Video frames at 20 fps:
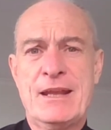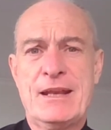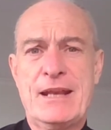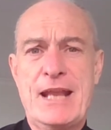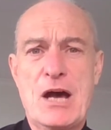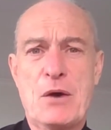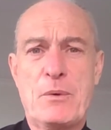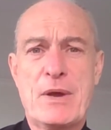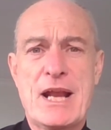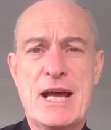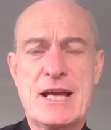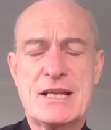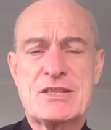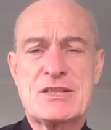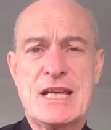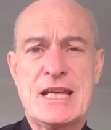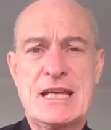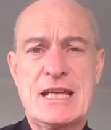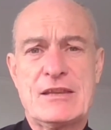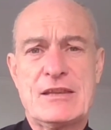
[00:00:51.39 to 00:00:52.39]
Now, when I
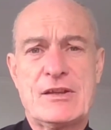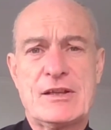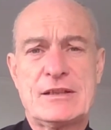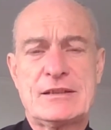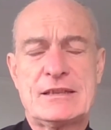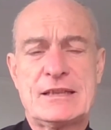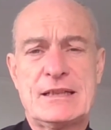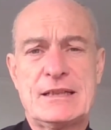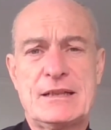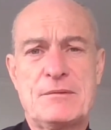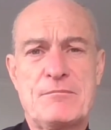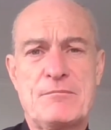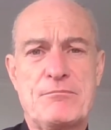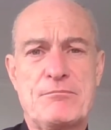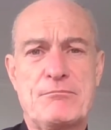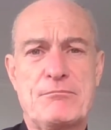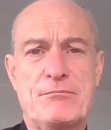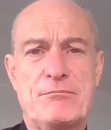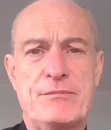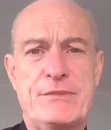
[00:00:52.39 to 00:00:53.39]
say that
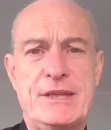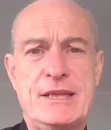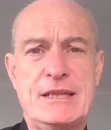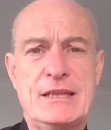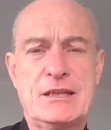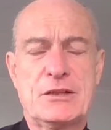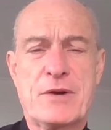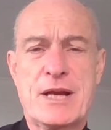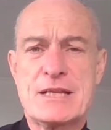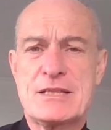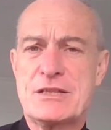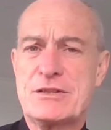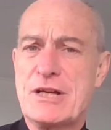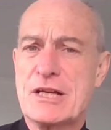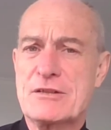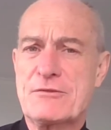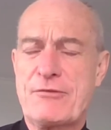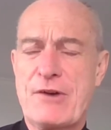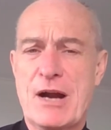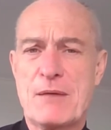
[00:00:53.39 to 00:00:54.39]
the crazy
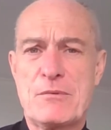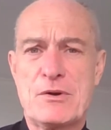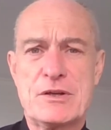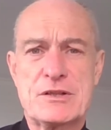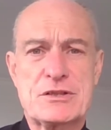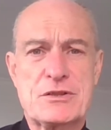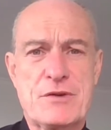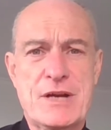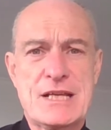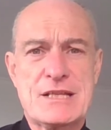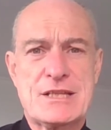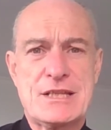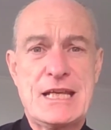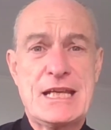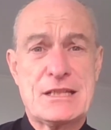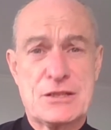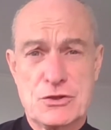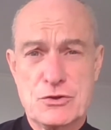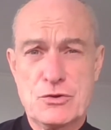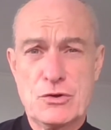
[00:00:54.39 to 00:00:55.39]
Dutch farmer is crazy,
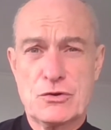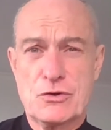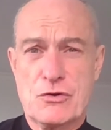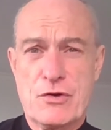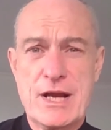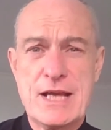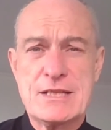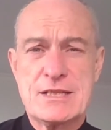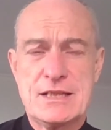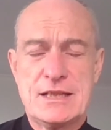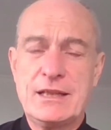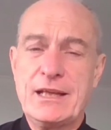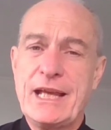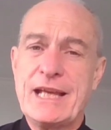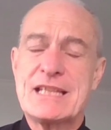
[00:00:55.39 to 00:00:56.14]
it's good crazy.